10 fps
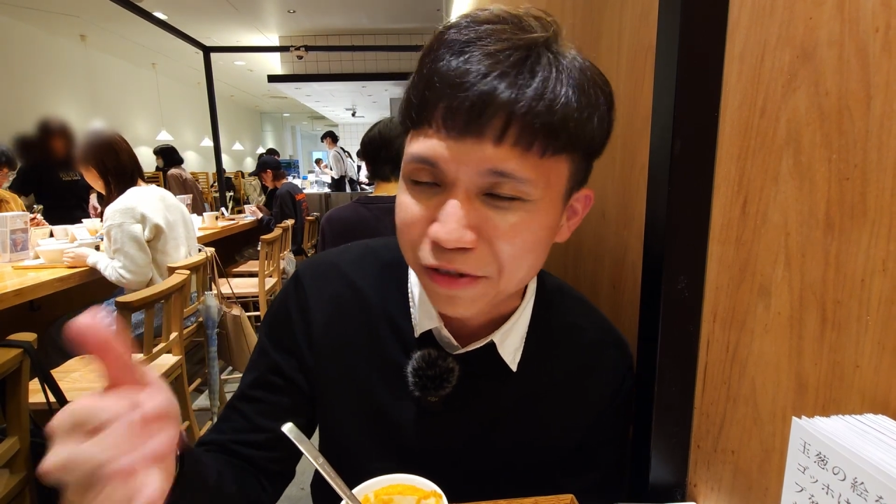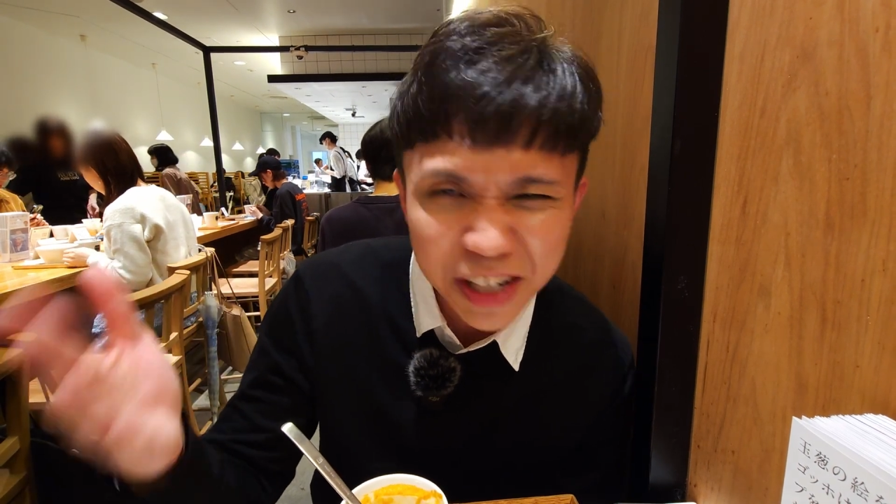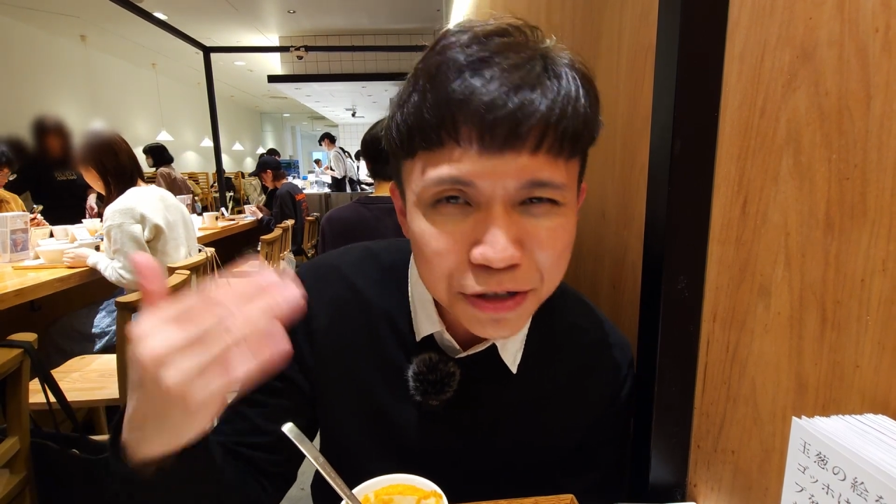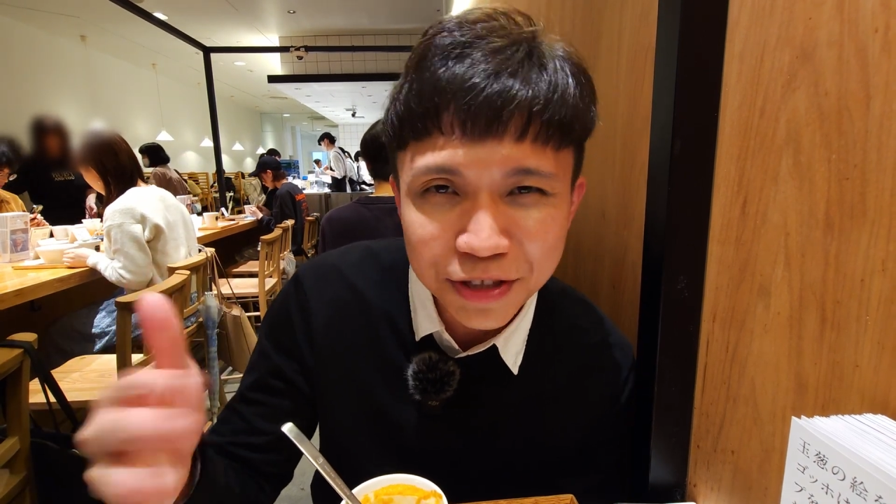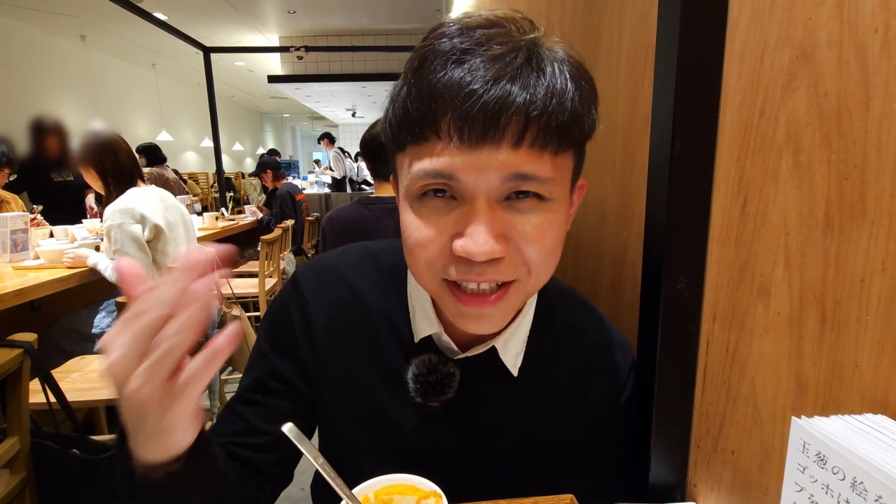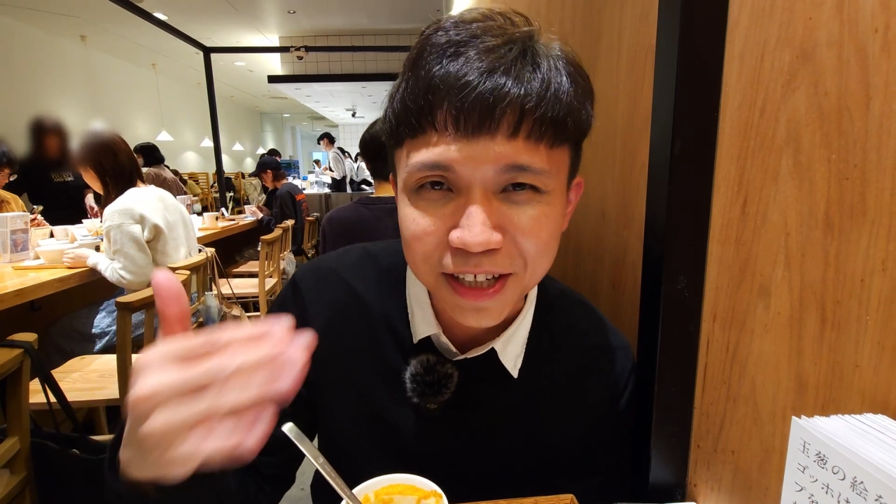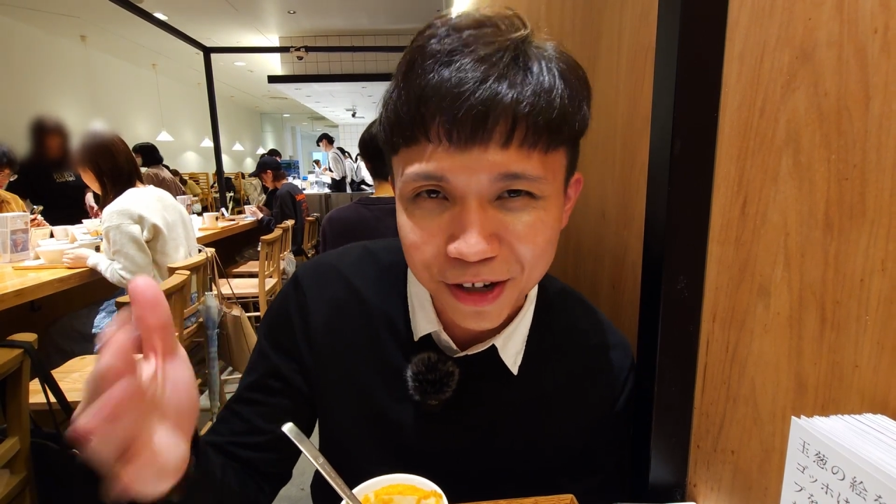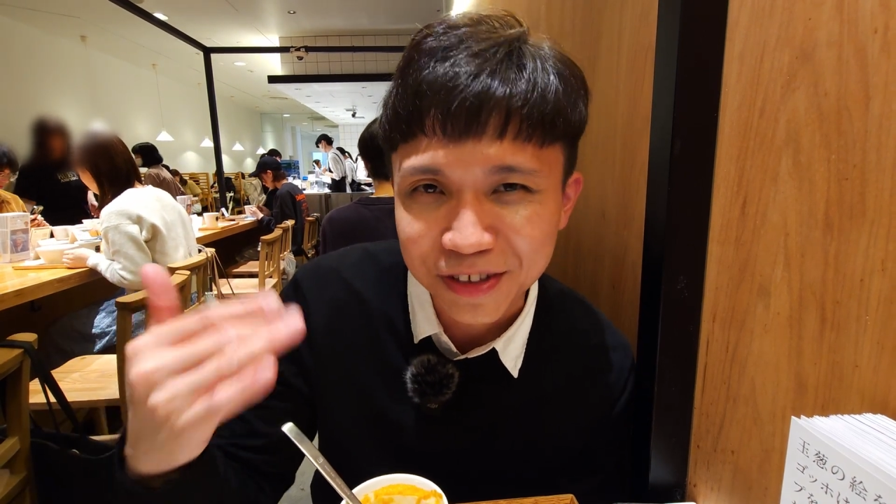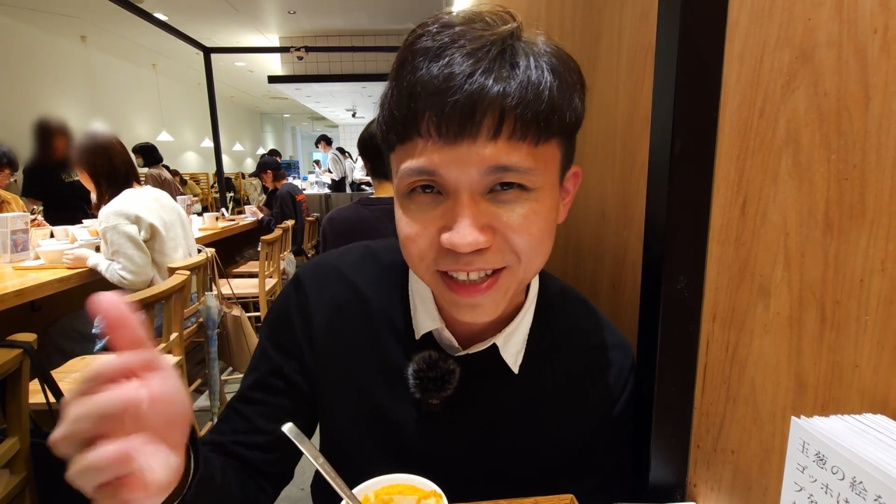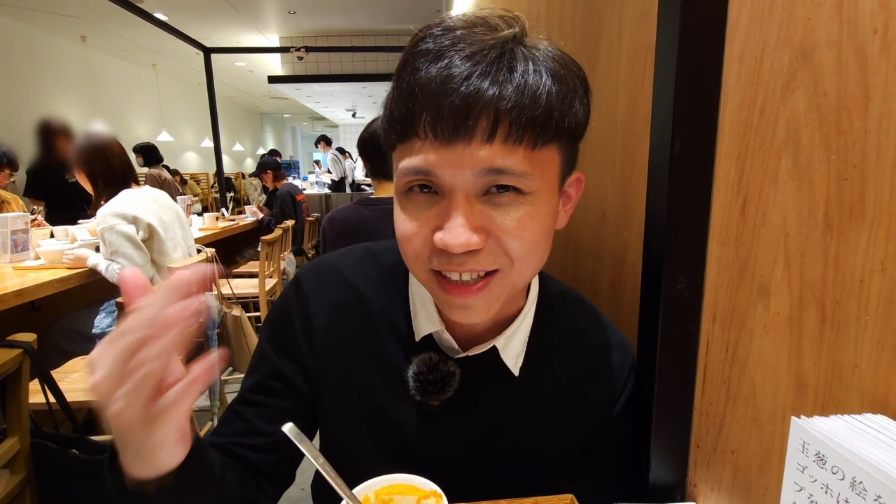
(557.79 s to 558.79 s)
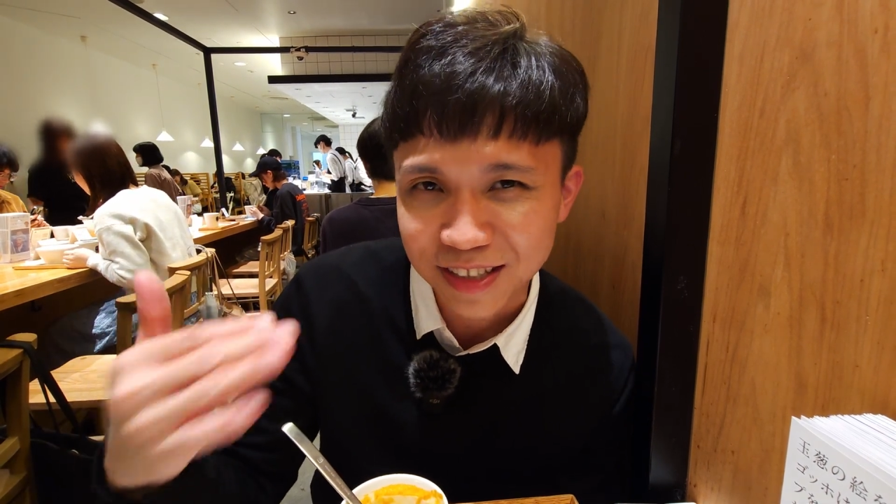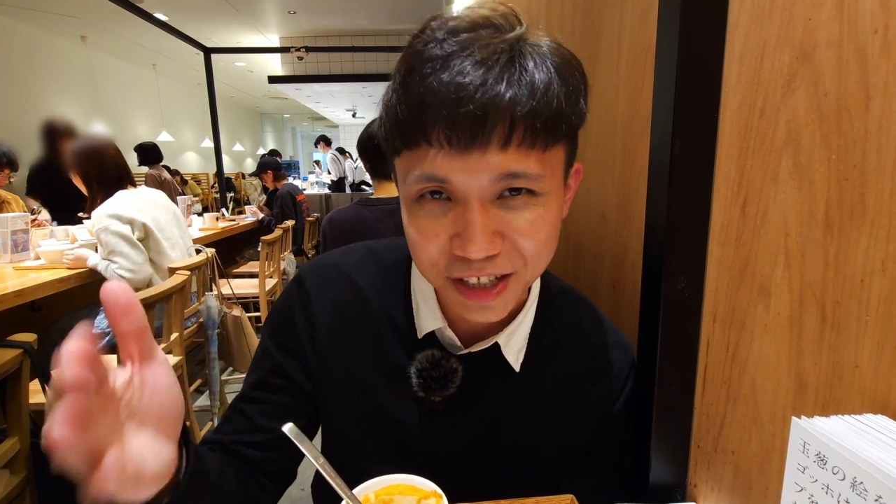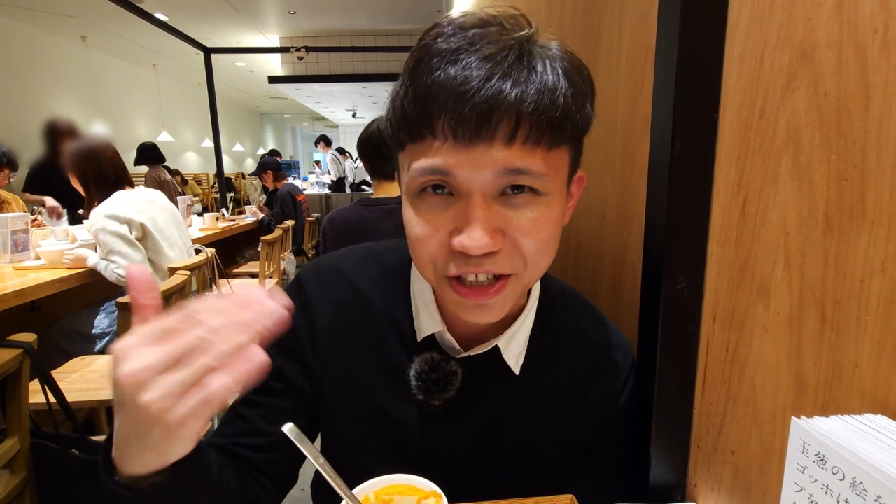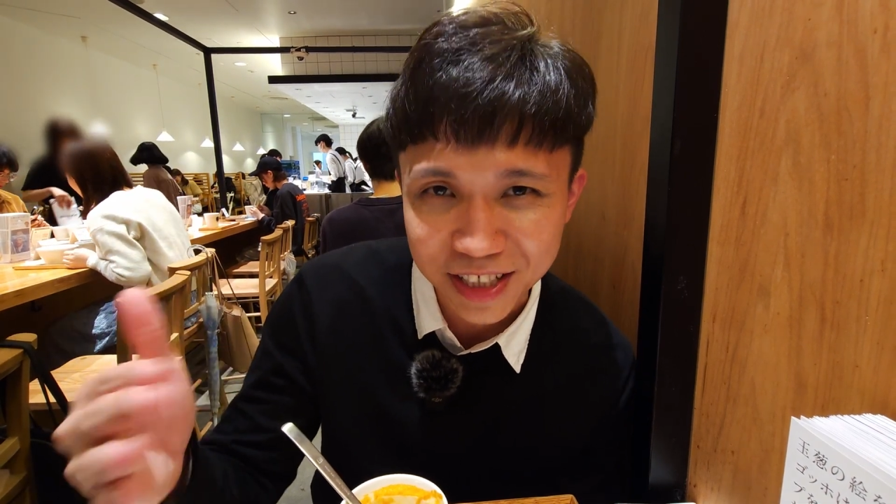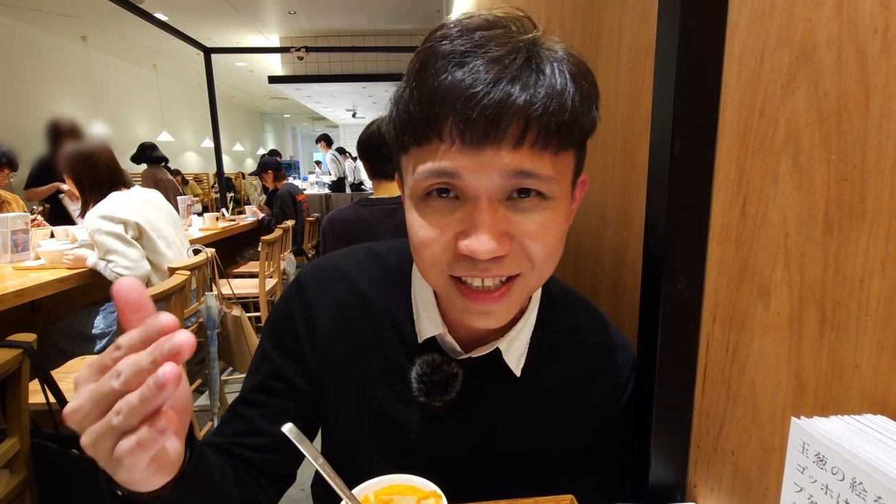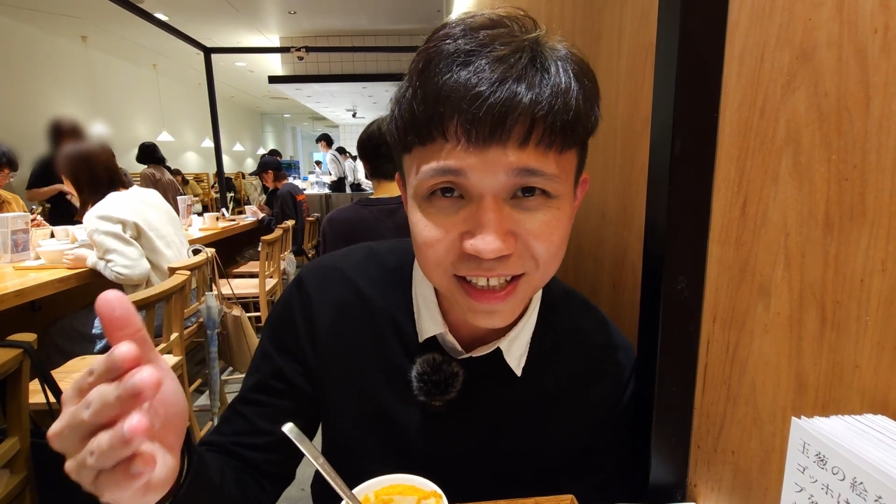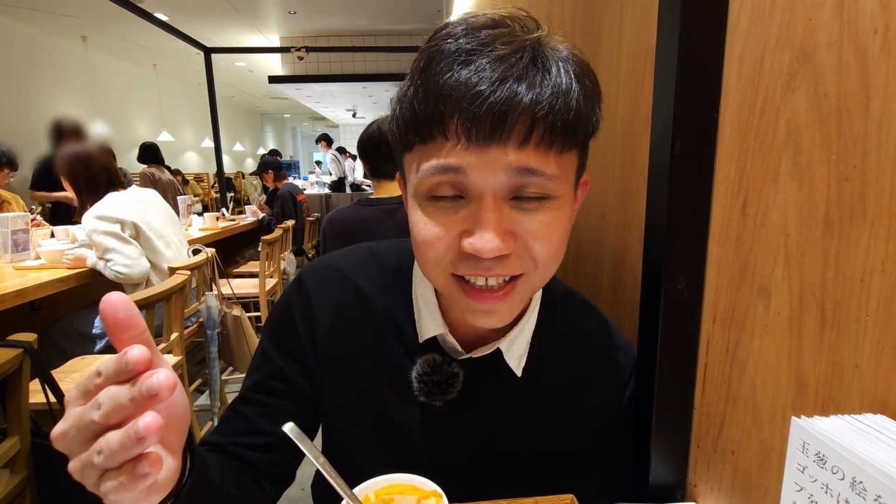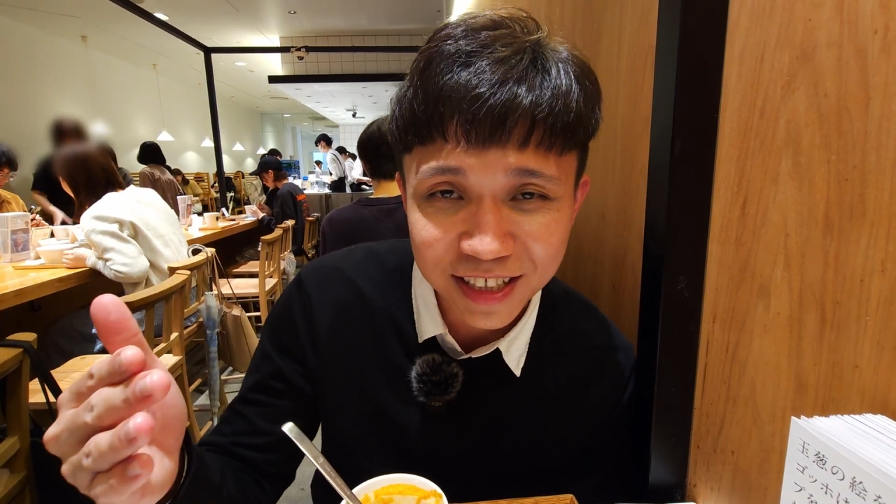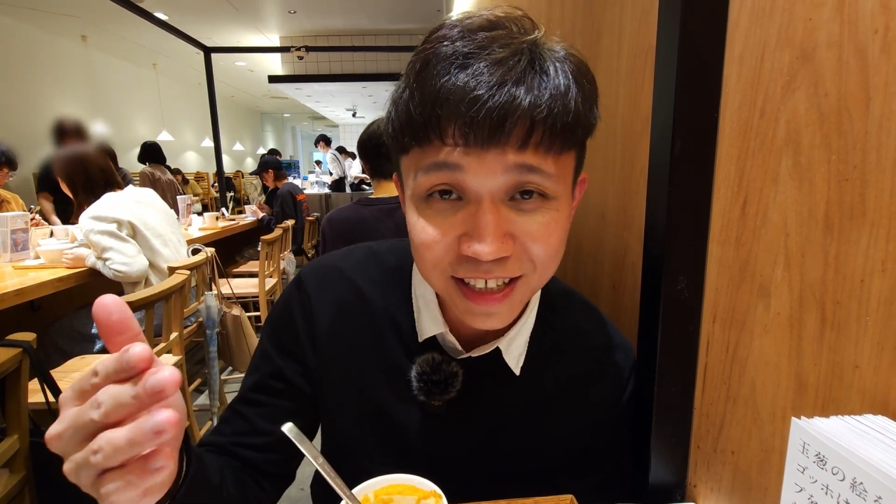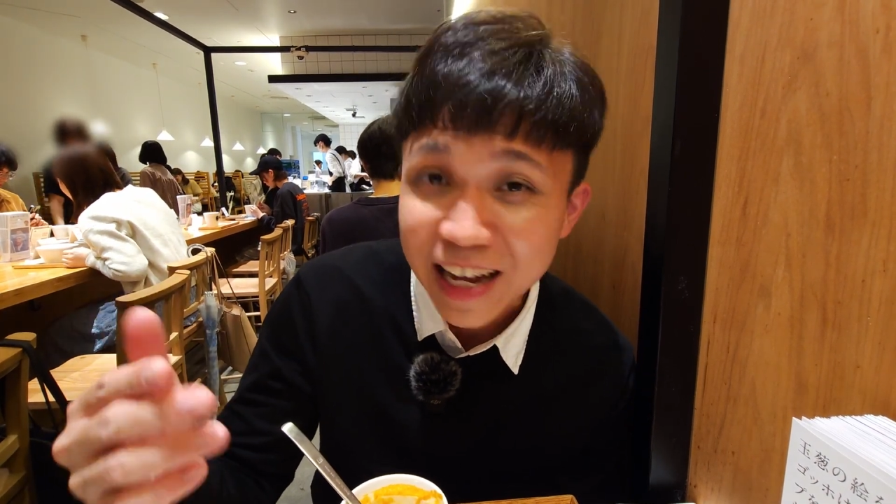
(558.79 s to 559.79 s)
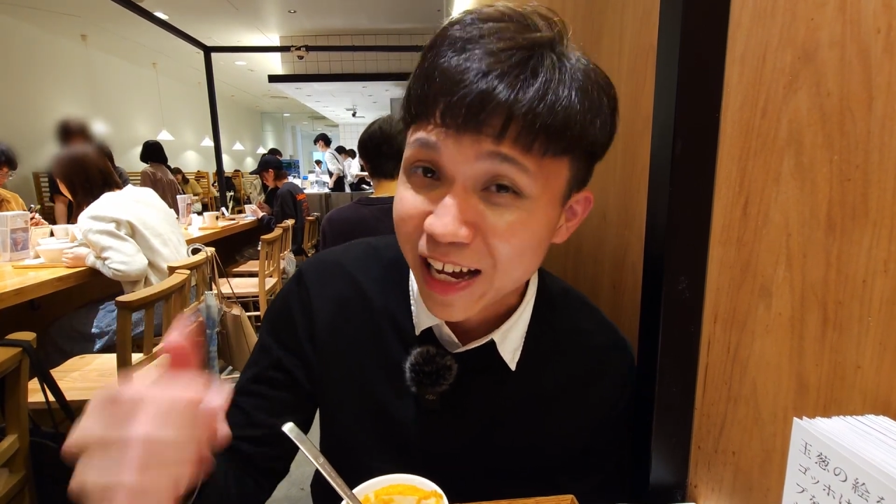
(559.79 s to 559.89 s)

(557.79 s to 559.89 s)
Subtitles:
interesting content such as this.